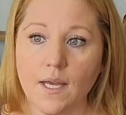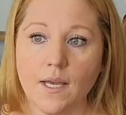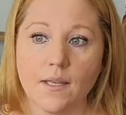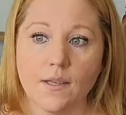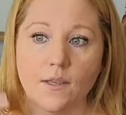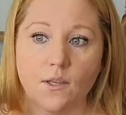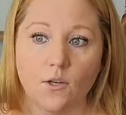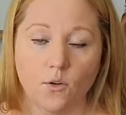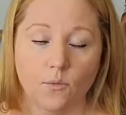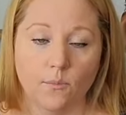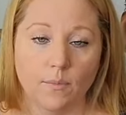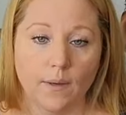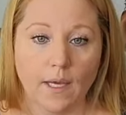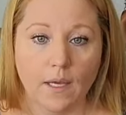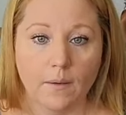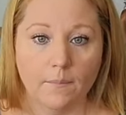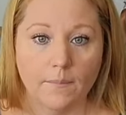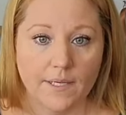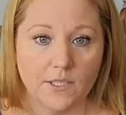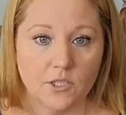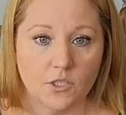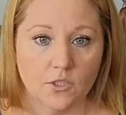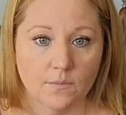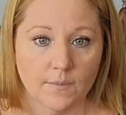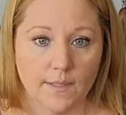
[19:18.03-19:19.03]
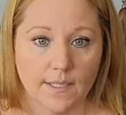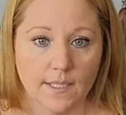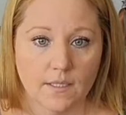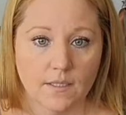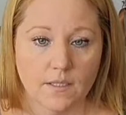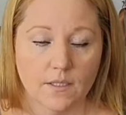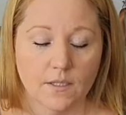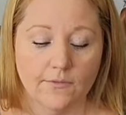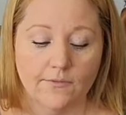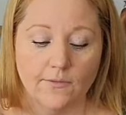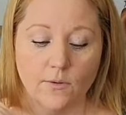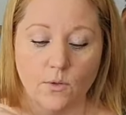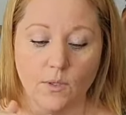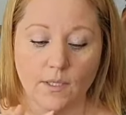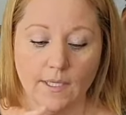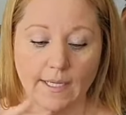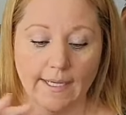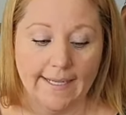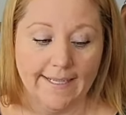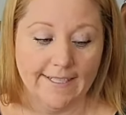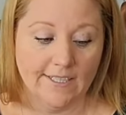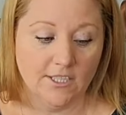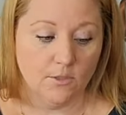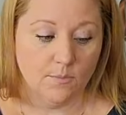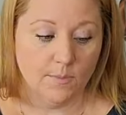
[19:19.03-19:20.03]
there'll be measurements for
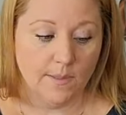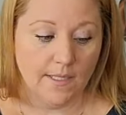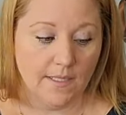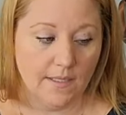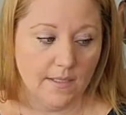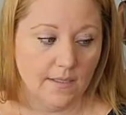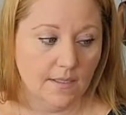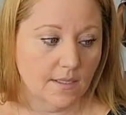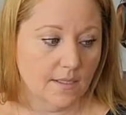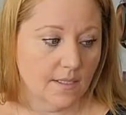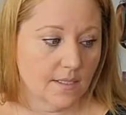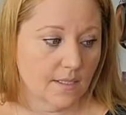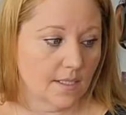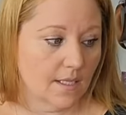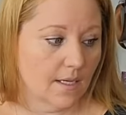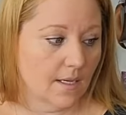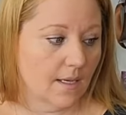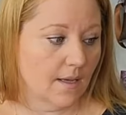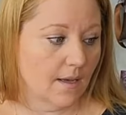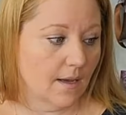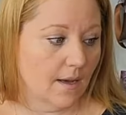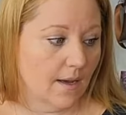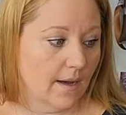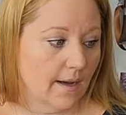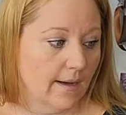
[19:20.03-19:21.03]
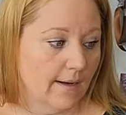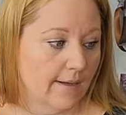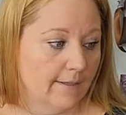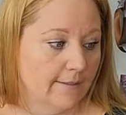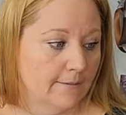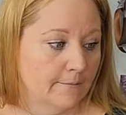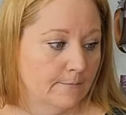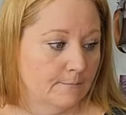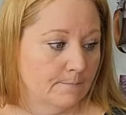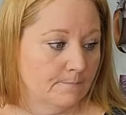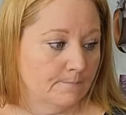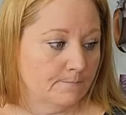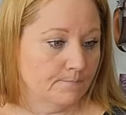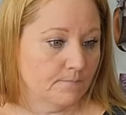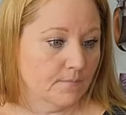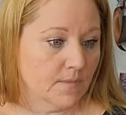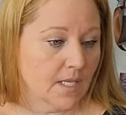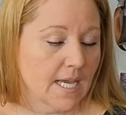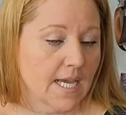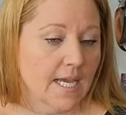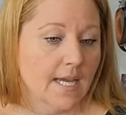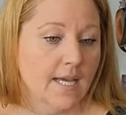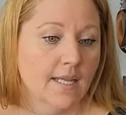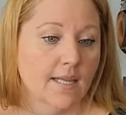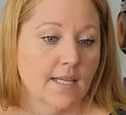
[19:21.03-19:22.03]
each piece.
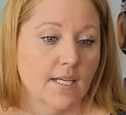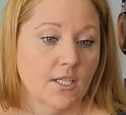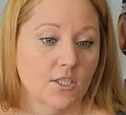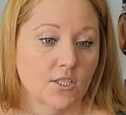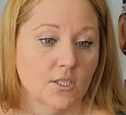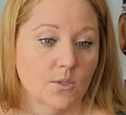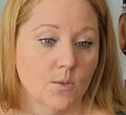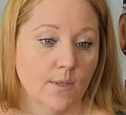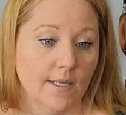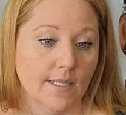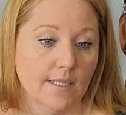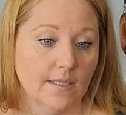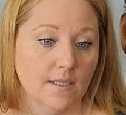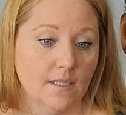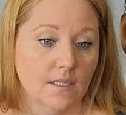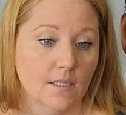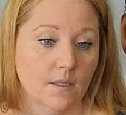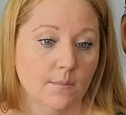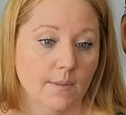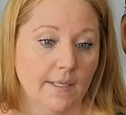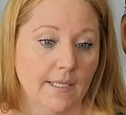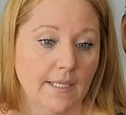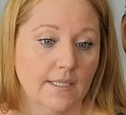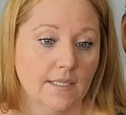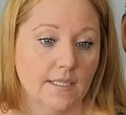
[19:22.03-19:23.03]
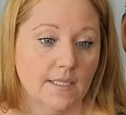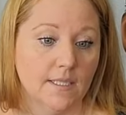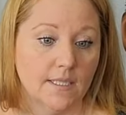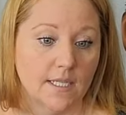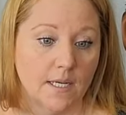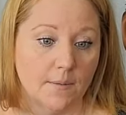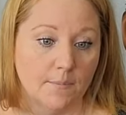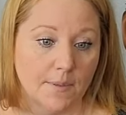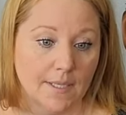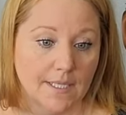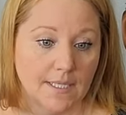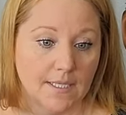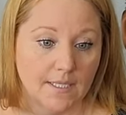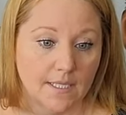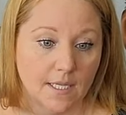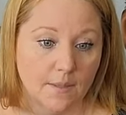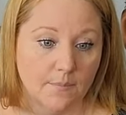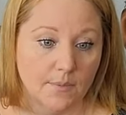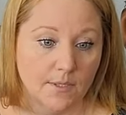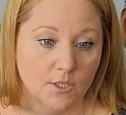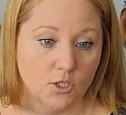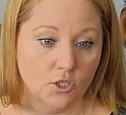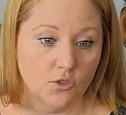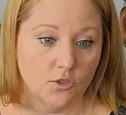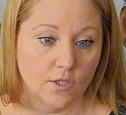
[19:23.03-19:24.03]
There's going to be step-by-step
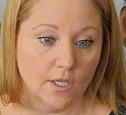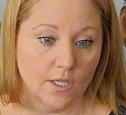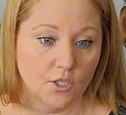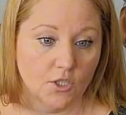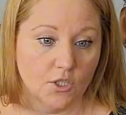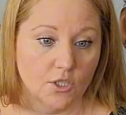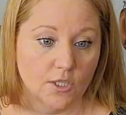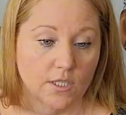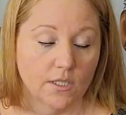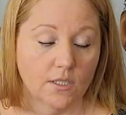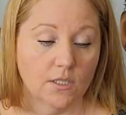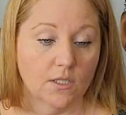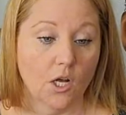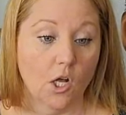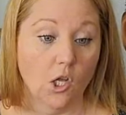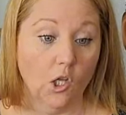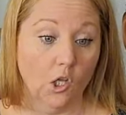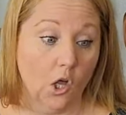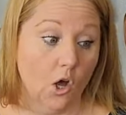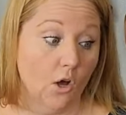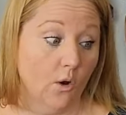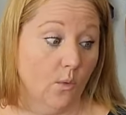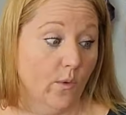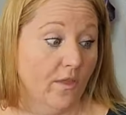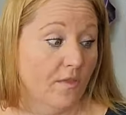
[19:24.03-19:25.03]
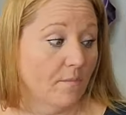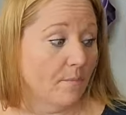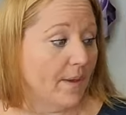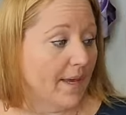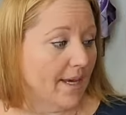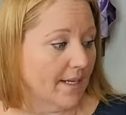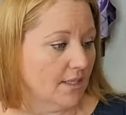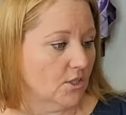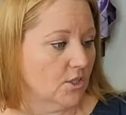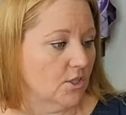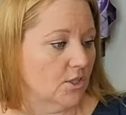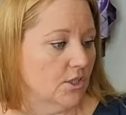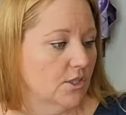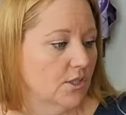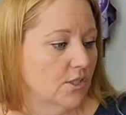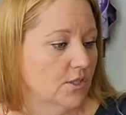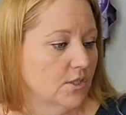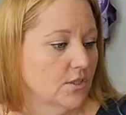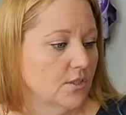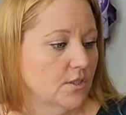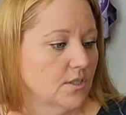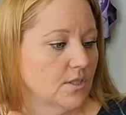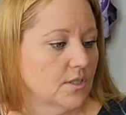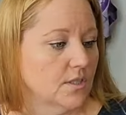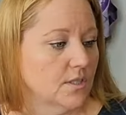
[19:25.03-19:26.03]
instructions along with
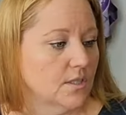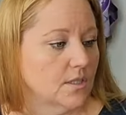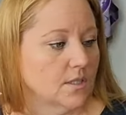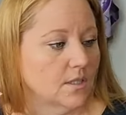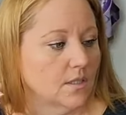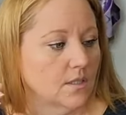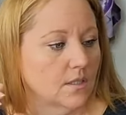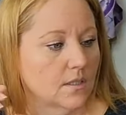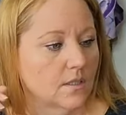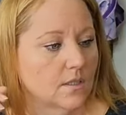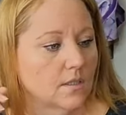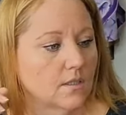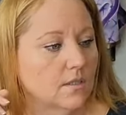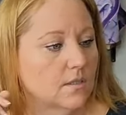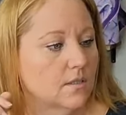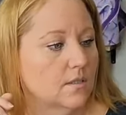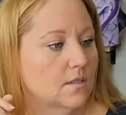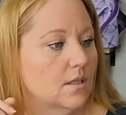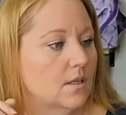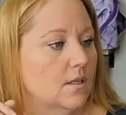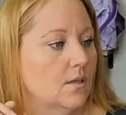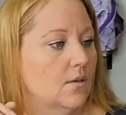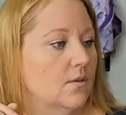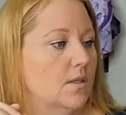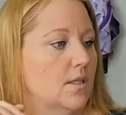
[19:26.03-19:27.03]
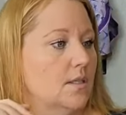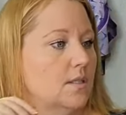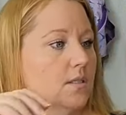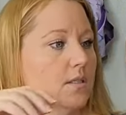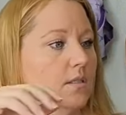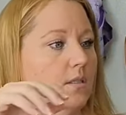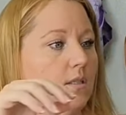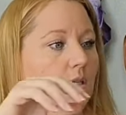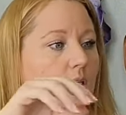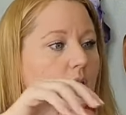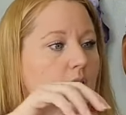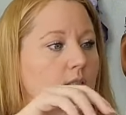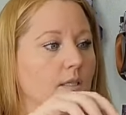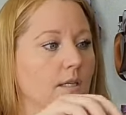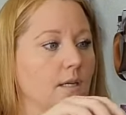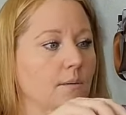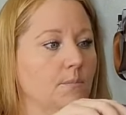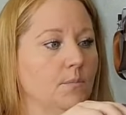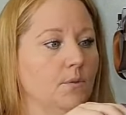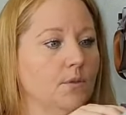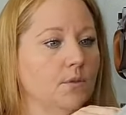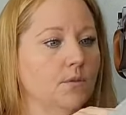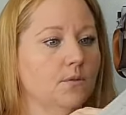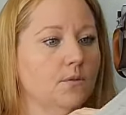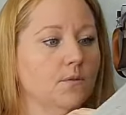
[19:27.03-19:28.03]
pictures. So this is an
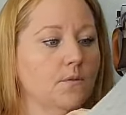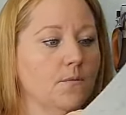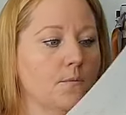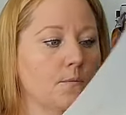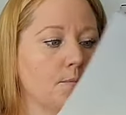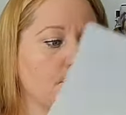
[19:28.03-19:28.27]
example